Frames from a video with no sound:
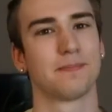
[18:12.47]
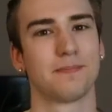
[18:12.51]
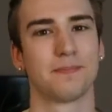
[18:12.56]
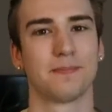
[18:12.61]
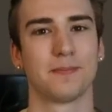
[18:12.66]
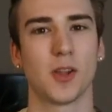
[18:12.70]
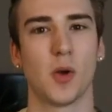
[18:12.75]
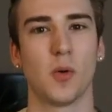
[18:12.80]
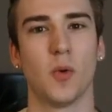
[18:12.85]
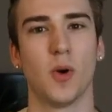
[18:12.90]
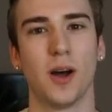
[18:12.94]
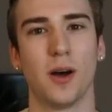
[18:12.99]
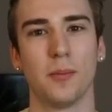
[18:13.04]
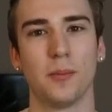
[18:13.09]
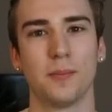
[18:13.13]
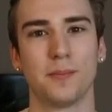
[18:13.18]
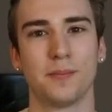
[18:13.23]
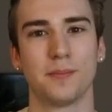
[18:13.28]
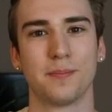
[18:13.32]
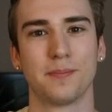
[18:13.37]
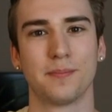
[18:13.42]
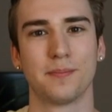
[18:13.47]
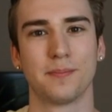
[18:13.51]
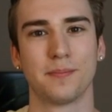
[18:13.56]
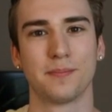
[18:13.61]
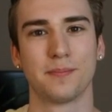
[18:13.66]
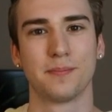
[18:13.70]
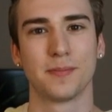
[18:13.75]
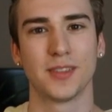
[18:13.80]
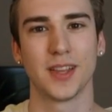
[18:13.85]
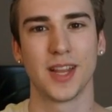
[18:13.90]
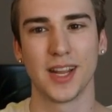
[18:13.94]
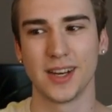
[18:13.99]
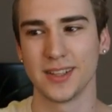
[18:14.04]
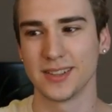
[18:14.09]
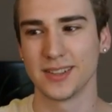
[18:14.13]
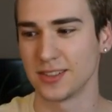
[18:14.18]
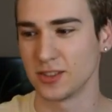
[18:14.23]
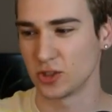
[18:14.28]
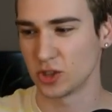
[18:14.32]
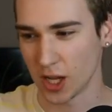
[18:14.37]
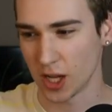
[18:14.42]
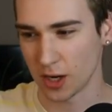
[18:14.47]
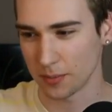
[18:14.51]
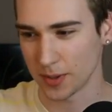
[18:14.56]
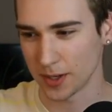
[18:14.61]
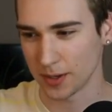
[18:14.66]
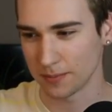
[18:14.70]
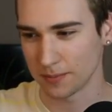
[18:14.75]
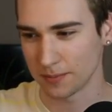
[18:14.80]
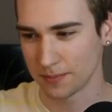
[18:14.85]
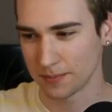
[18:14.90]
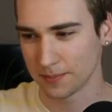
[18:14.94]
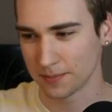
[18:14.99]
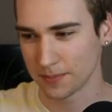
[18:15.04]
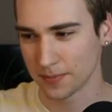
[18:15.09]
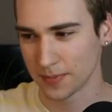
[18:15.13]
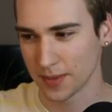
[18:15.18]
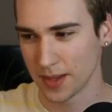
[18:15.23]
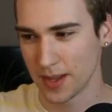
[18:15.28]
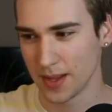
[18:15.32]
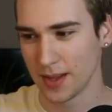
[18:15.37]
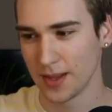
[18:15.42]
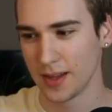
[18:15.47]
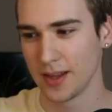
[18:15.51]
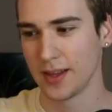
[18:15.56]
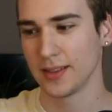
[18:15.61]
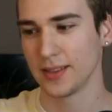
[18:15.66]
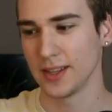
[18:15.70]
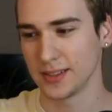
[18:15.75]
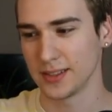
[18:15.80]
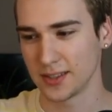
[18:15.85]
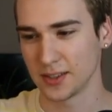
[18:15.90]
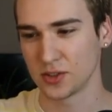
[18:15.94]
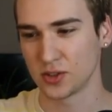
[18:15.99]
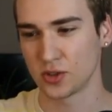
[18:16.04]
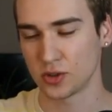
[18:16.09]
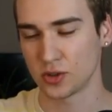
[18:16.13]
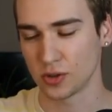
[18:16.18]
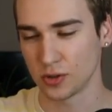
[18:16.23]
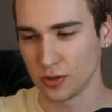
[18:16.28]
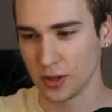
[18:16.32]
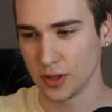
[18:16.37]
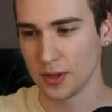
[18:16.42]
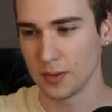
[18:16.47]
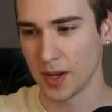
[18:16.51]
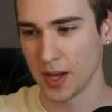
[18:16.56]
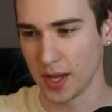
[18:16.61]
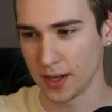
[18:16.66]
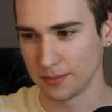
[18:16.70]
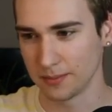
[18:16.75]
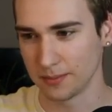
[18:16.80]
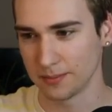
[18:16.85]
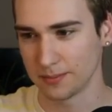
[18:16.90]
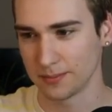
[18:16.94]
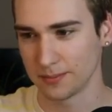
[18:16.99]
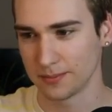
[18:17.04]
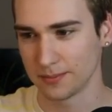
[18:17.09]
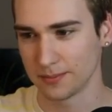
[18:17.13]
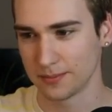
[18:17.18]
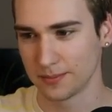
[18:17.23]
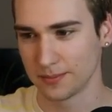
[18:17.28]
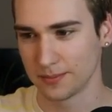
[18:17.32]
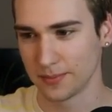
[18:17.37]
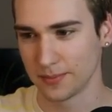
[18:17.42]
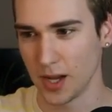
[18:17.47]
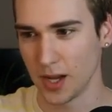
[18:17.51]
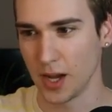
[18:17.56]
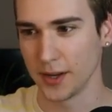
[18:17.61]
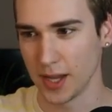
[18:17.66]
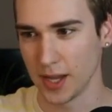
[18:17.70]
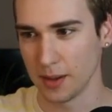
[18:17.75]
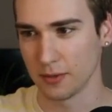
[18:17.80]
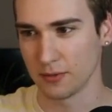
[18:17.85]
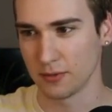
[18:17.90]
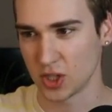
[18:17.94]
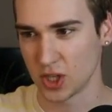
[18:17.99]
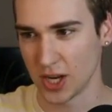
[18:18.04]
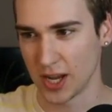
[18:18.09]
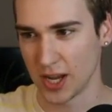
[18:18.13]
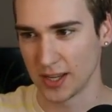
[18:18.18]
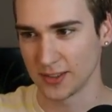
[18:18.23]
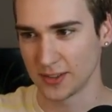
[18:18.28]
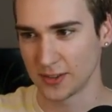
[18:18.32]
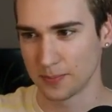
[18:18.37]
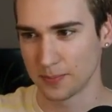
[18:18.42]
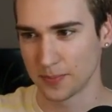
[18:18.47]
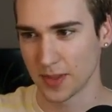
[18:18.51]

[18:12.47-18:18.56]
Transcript: Well, ladies and gentlemen, this has truly been a game of chess.